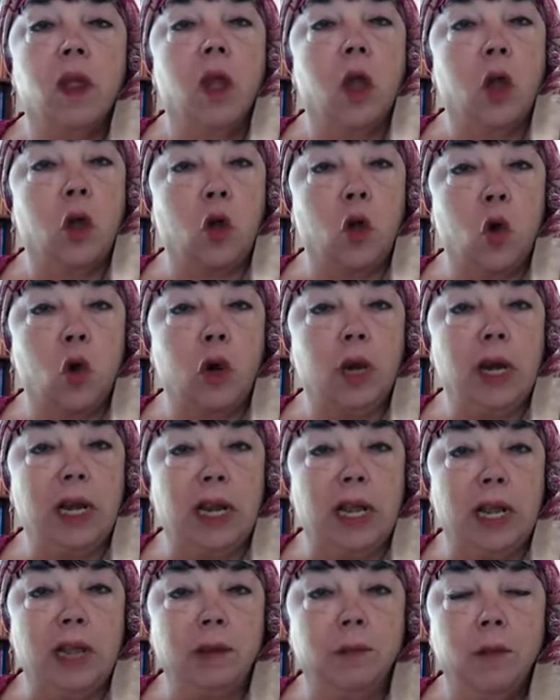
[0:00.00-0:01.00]

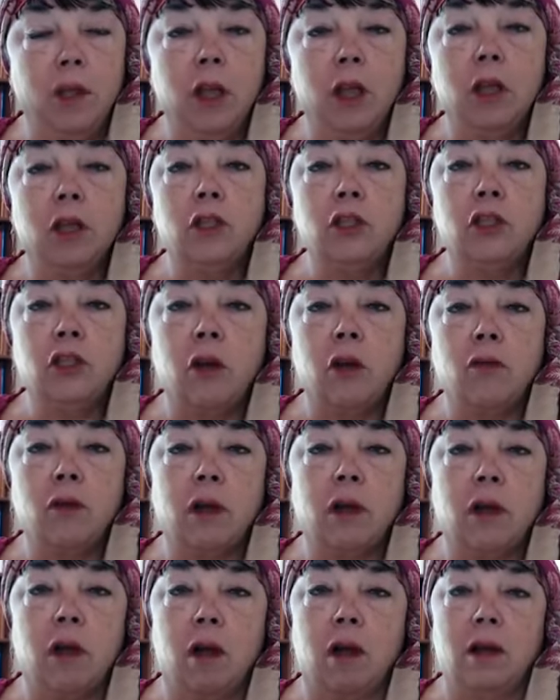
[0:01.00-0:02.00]
Accordingly,
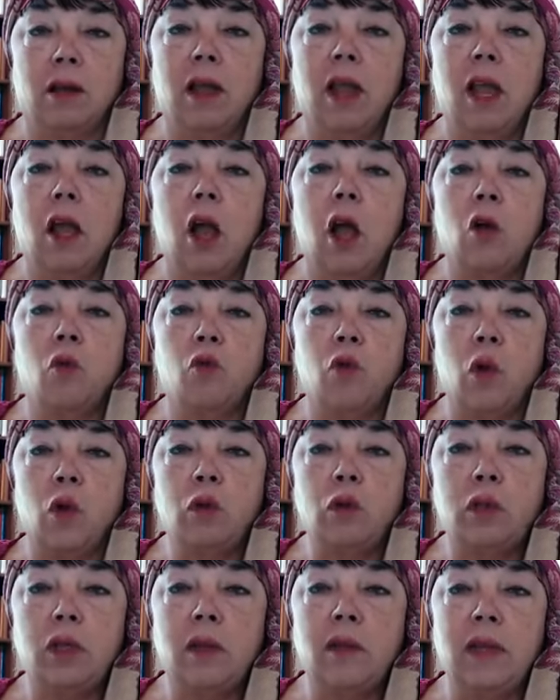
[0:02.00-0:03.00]
Sharrkan
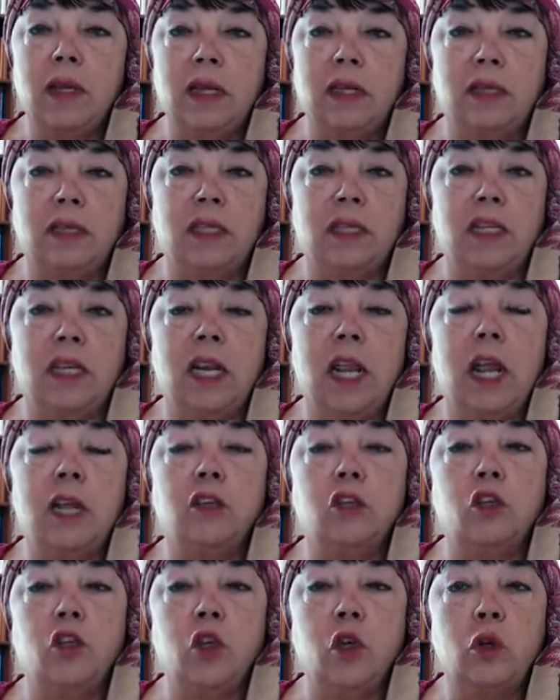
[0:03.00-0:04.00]
arose on the instant
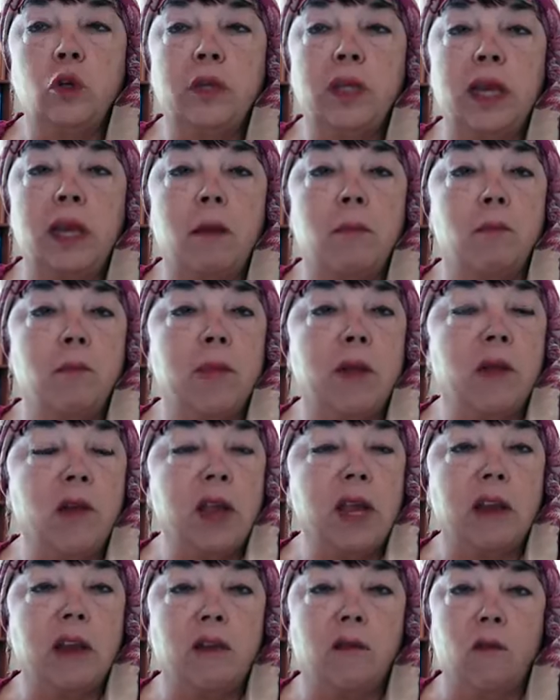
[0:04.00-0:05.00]
and chose out a
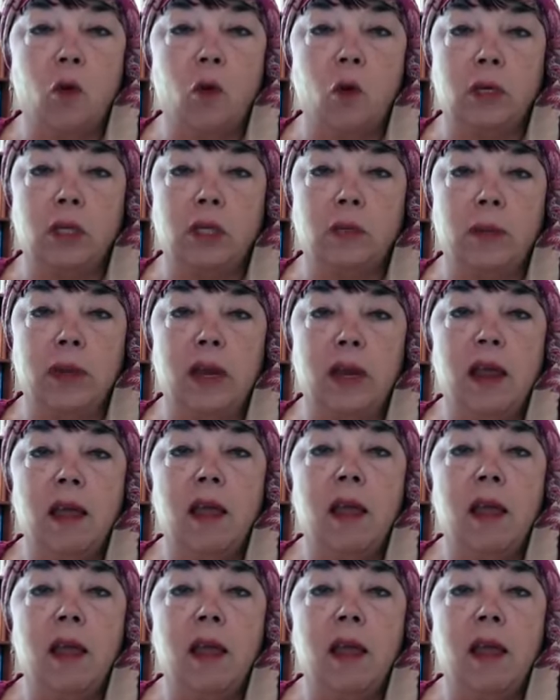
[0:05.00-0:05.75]
myriad of horsemen,